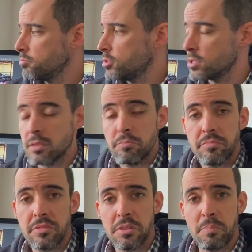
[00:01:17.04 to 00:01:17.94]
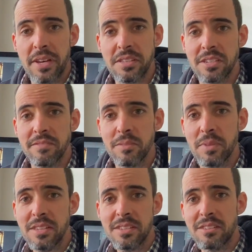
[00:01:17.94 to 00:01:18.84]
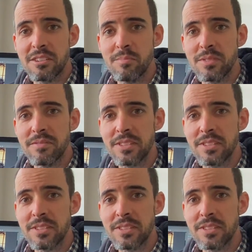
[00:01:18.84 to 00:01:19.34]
just the best of the best in terms of